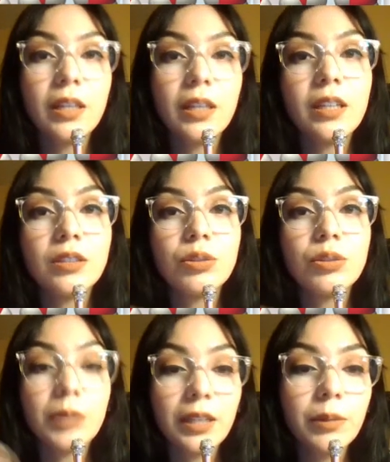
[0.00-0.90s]
into a
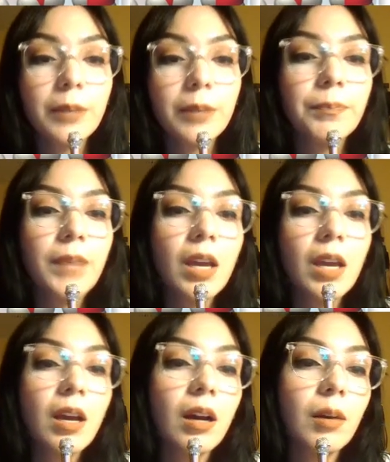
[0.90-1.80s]
liquid.
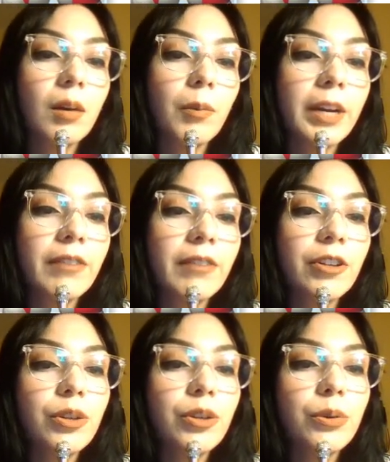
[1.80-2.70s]
Whenever
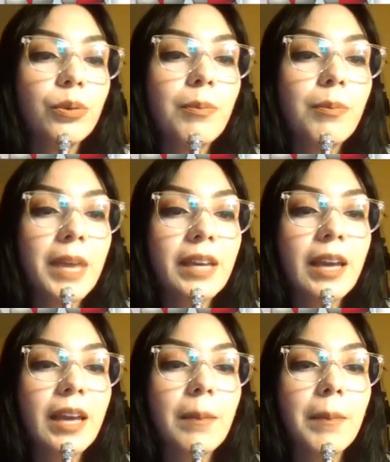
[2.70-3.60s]
you make a
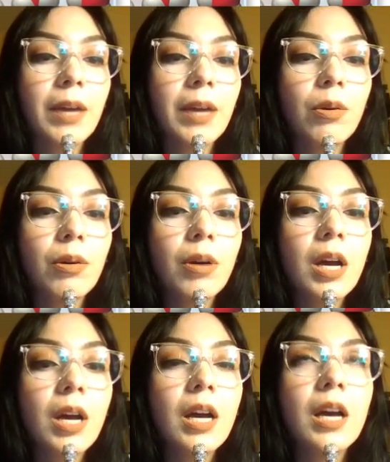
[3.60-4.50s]
metal
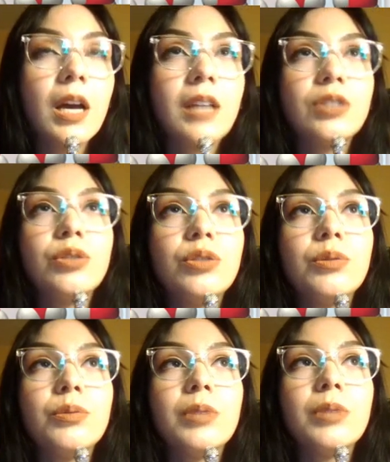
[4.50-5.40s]

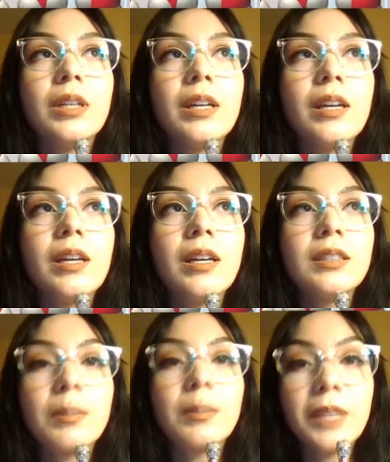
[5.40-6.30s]
to
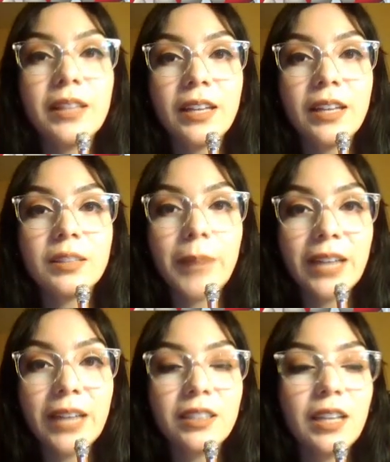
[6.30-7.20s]
something that is
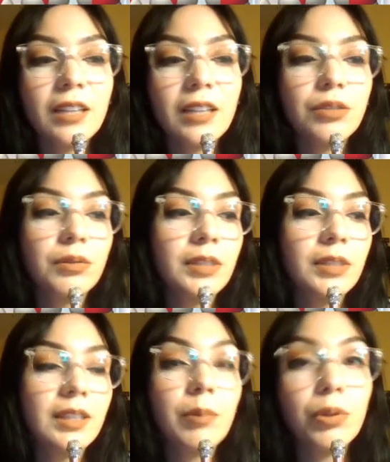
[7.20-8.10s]
magnetized, so for
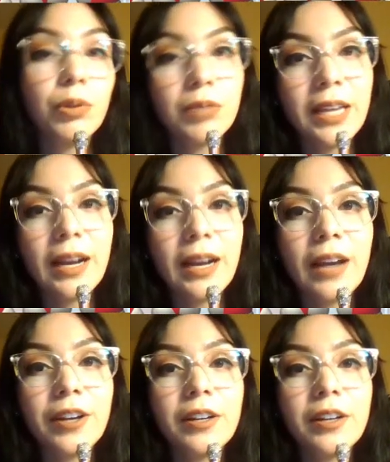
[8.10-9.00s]
example you take
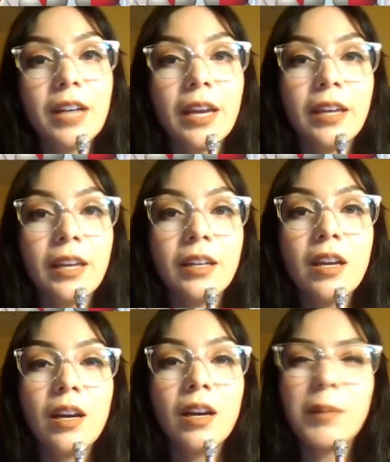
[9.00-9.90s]
iron, and
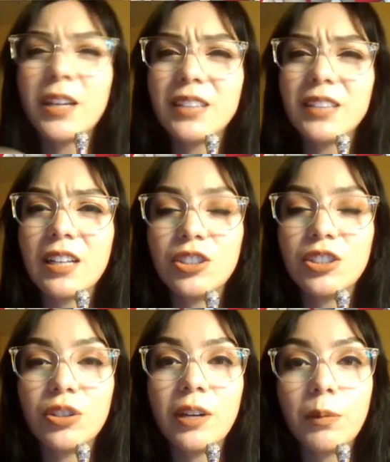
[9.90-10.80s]
I'm not exactly sure
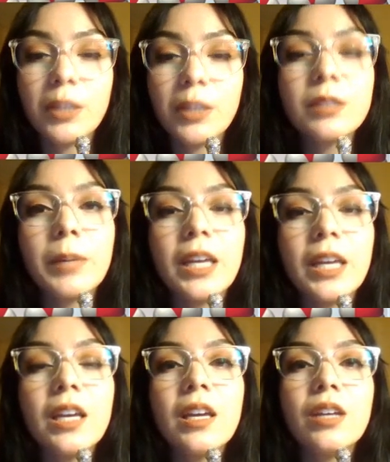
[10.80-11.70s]
how it works, but
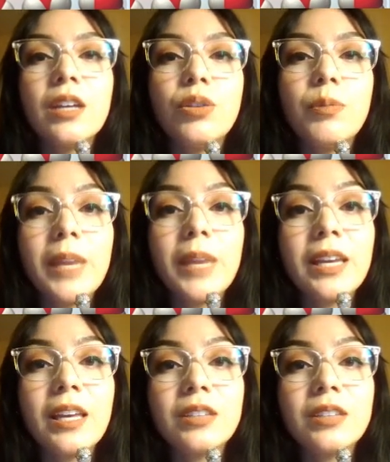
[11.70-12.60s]
you make
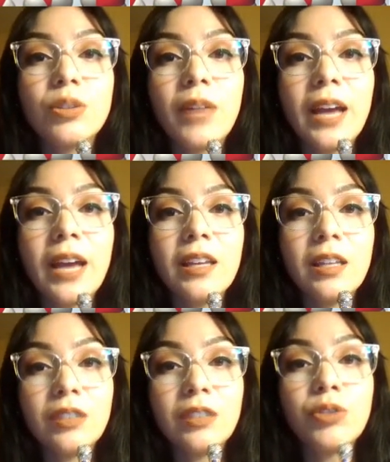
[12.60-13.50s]
it so that it
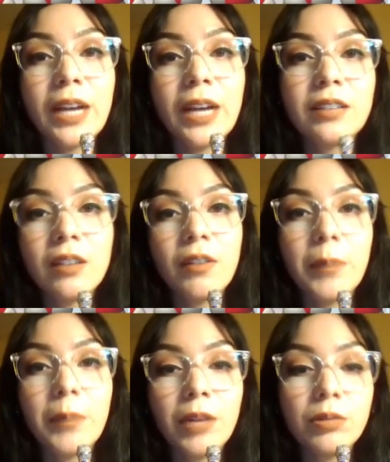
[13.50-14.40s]
attracts other
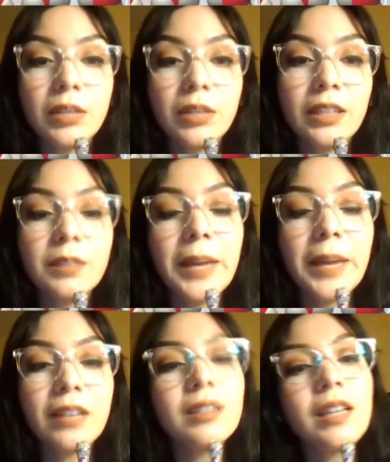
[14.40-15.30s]
metals and it's
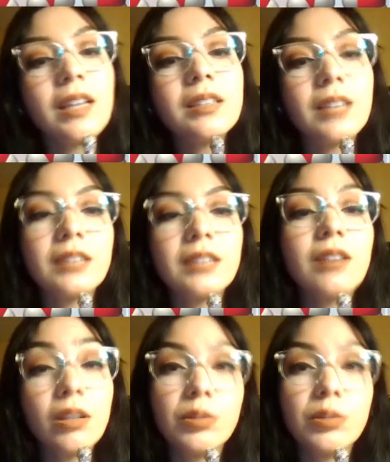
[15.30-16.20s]
magnetized, that's
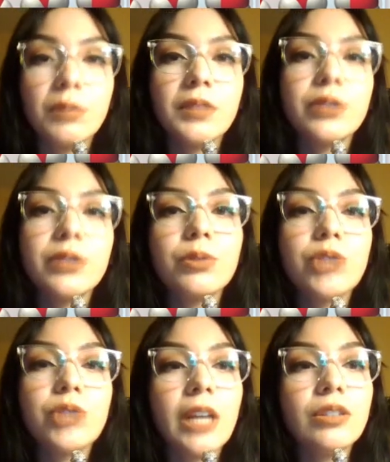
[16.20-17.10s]
also a physical
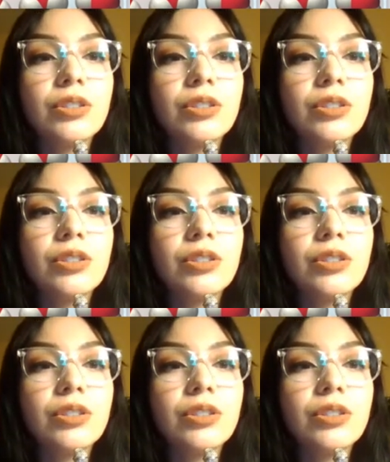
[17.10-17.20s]
change.